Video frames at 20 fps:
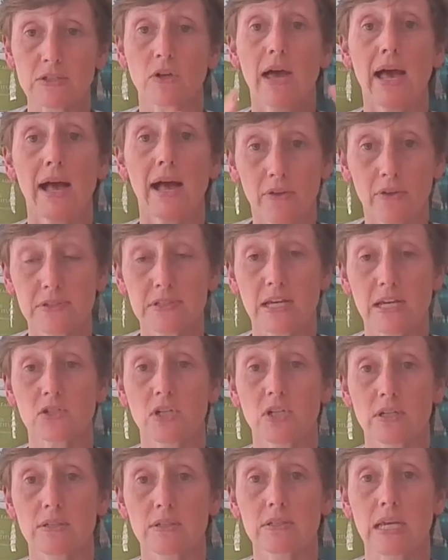health
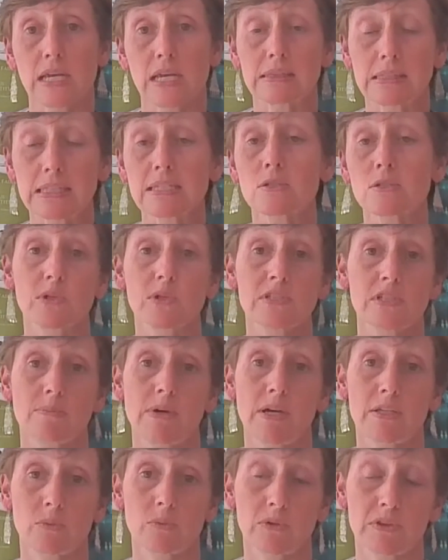sessions at least once a
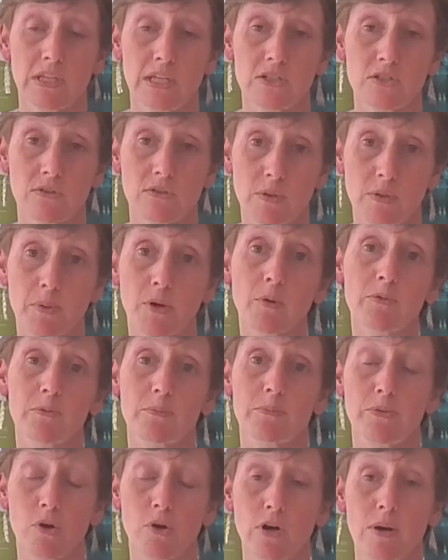month with each of the
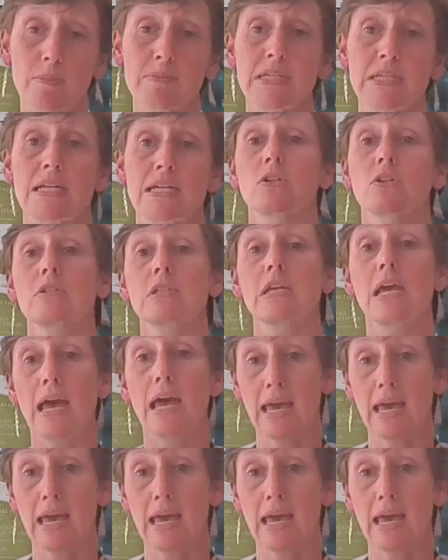program dancers,